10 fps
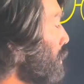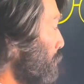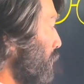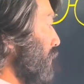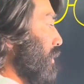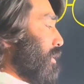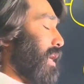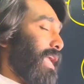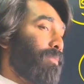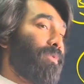but at the
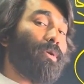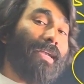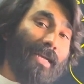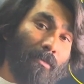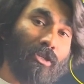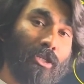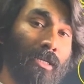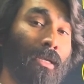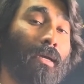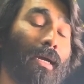time of
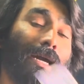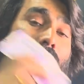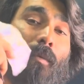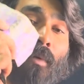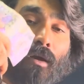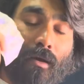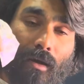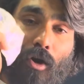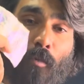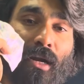redemption,
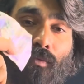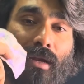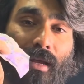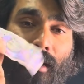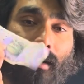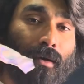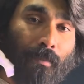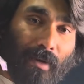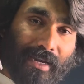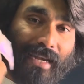government
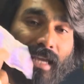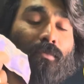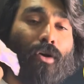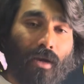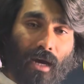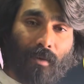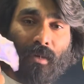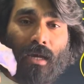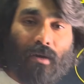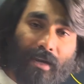will redeem, or
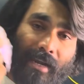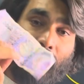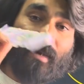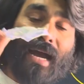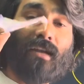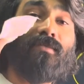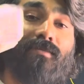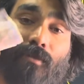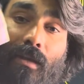RBI will redeem at a full